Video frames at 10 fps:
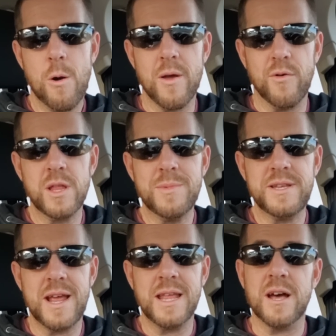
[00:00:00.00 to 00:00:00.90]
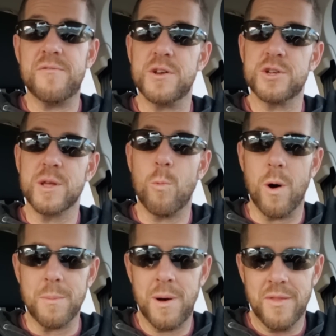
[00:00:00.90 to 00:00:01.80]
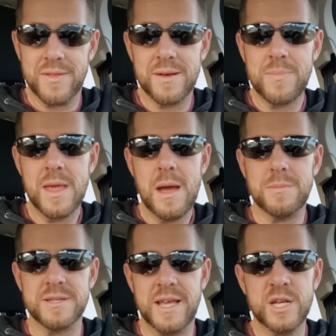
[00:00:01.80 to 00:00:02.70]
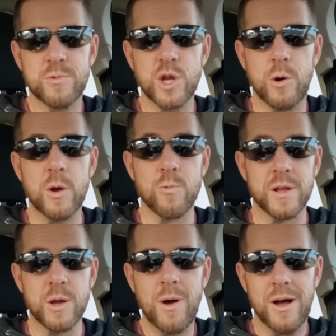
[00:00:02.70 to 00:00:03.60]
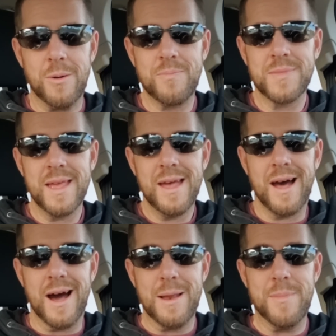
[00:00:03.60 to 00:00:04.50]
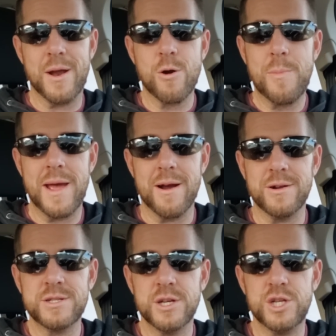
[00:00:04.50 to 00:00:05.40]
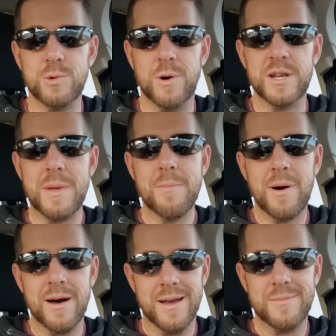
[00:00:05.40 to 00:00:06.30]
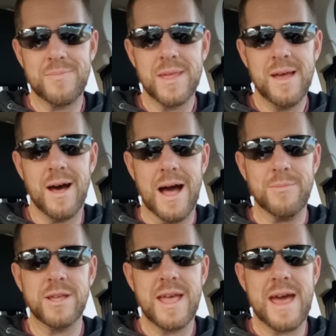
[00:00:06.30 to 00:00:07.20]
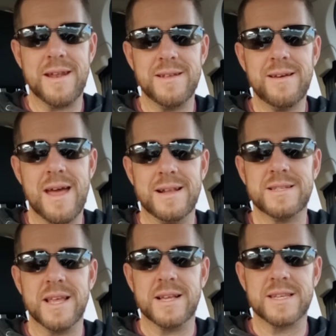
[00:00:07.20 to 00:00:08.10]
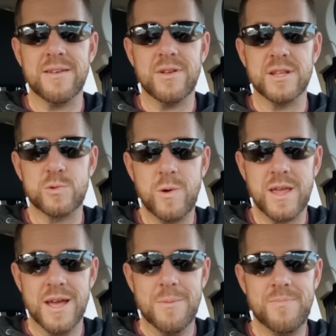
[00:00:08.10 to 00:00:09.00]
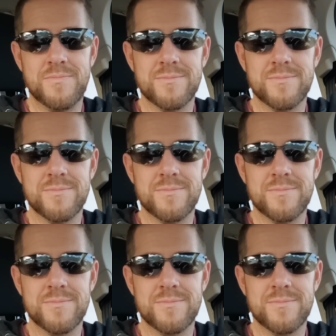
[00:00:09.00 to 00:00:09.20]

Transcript: We've only been dating officially 1 month, but things were going really well. I had met her parents. She wanted to meet mine. I'm in Canada, and it's Thanksgiving this weekend.